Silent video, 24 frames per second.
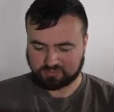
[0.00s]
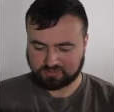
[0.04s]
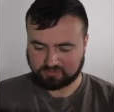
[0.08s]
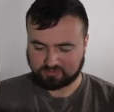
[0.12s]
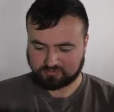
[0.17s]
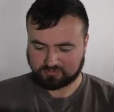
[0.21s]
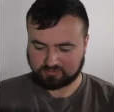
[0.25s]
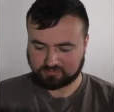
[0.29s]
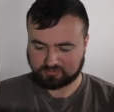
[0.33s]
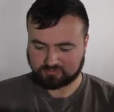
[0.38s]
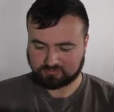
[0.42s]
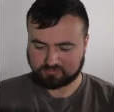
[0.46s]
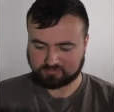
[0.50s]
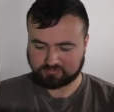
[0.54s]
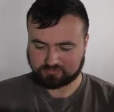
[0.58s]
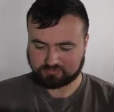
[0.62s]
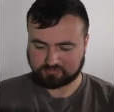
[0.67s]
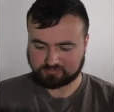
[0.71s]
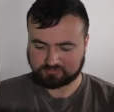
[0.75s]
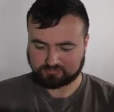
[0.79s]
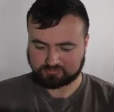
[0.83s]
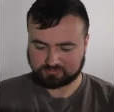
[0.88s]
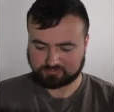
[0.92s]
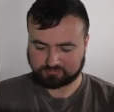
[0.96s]

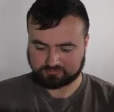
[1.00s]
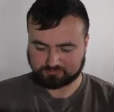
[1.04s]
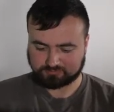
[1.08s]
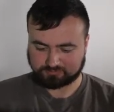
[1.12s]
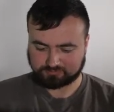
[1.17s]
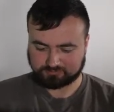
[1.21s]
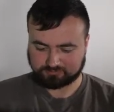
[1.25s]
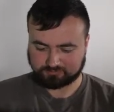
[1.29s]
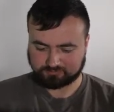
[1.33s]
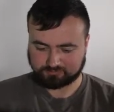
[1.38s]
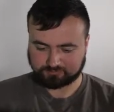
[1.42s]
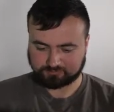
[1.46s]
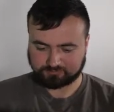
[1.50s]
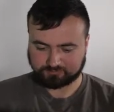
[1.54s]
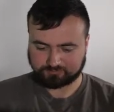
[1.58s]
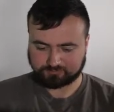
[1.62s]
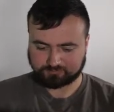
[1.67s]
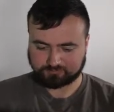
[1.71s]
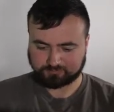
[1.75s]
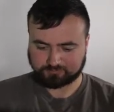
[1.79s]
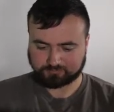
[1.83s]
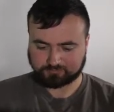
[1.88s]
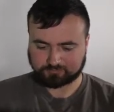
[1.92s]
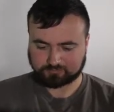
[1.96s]

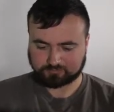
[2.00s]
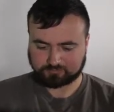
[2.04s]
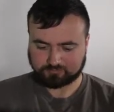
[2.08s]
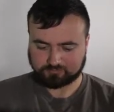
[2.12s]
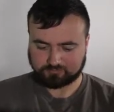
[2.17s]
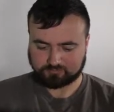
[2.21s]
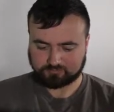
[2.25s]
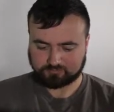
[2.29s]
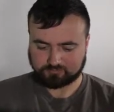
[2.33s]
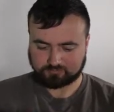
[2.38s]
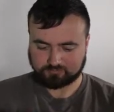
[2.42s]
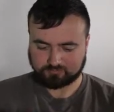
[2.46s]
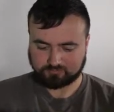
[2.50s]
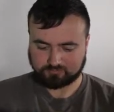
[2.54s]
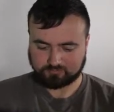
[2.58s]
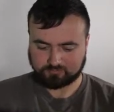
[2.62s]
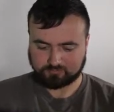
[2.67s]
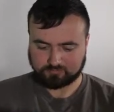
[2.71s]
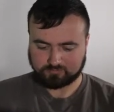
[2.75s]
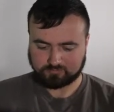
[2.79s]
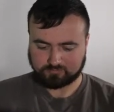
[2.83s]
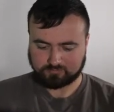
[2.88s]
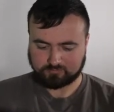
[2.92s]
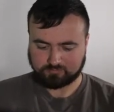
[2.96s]

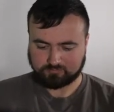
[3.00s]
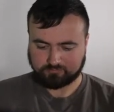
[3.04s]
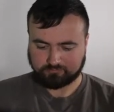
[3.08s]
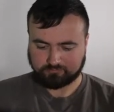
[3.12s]
Nobody speaks.